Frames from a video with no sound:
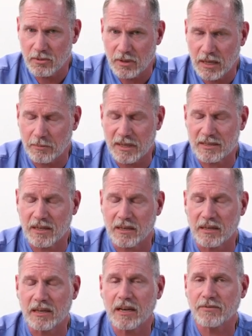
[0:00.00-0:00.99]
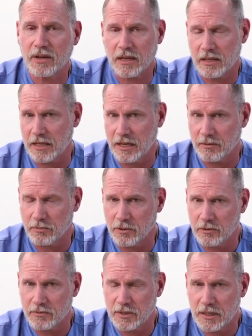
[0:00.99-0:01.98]
can be significantly
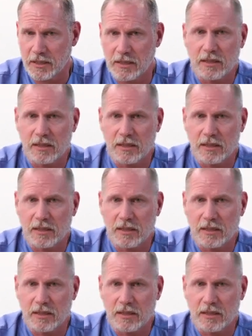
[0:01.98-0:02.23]
improved.